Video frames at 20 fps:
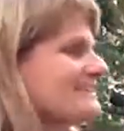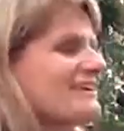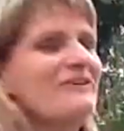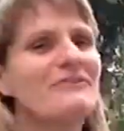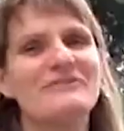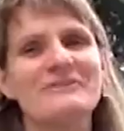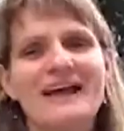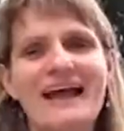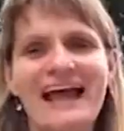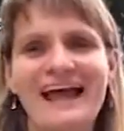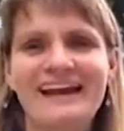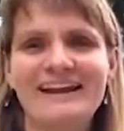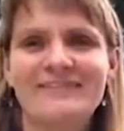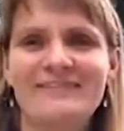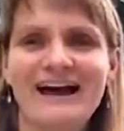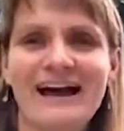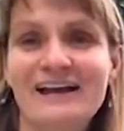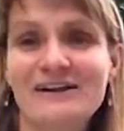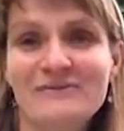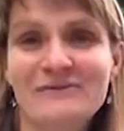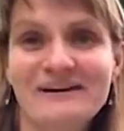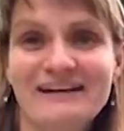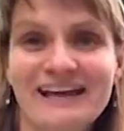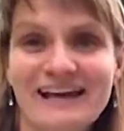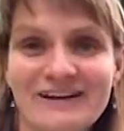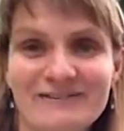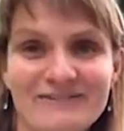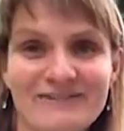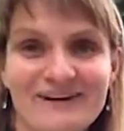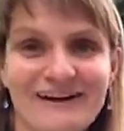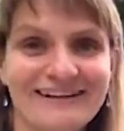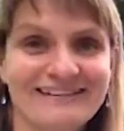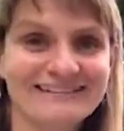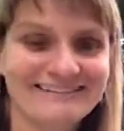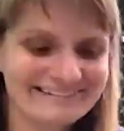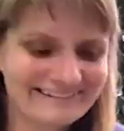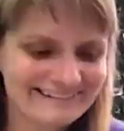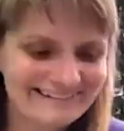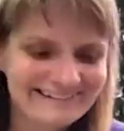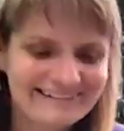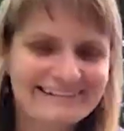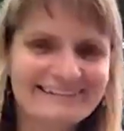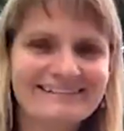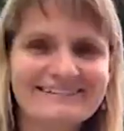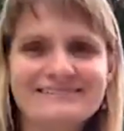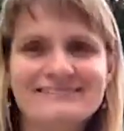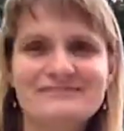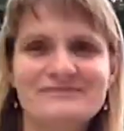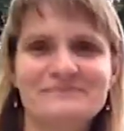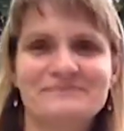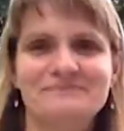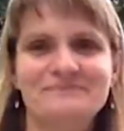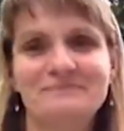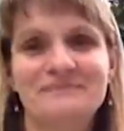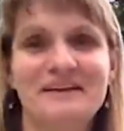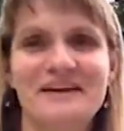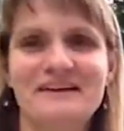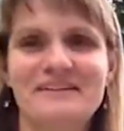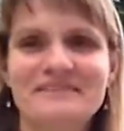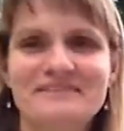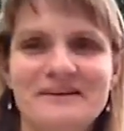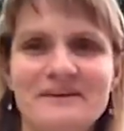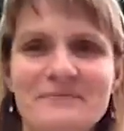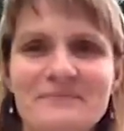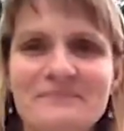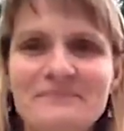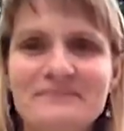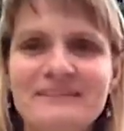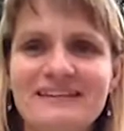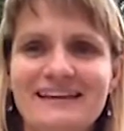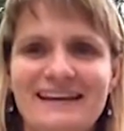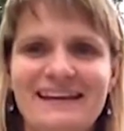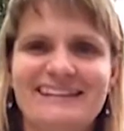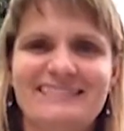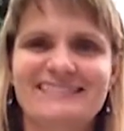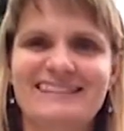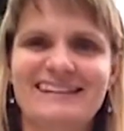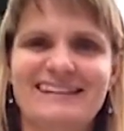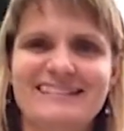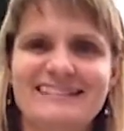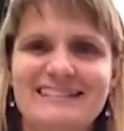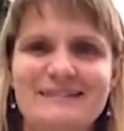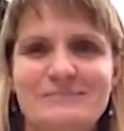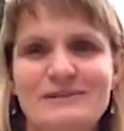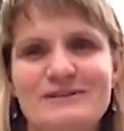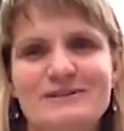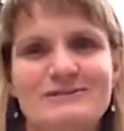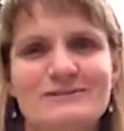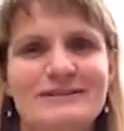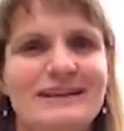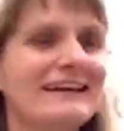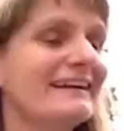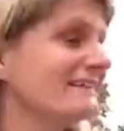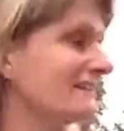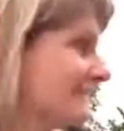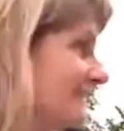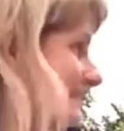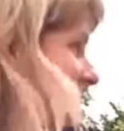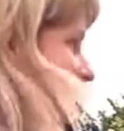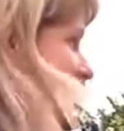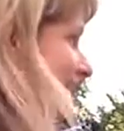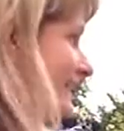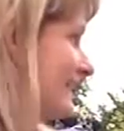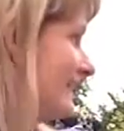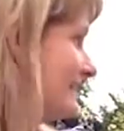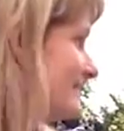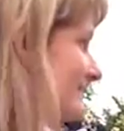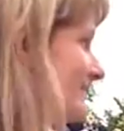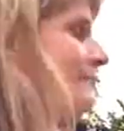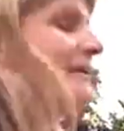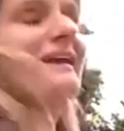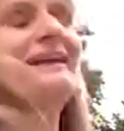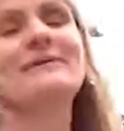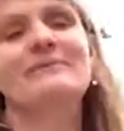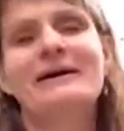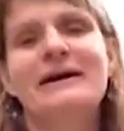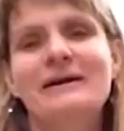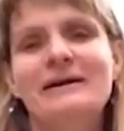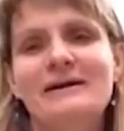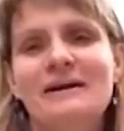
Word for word: so, anyway, I don't want to get her on. So, I don't think she'd be too psyched. So, anyway,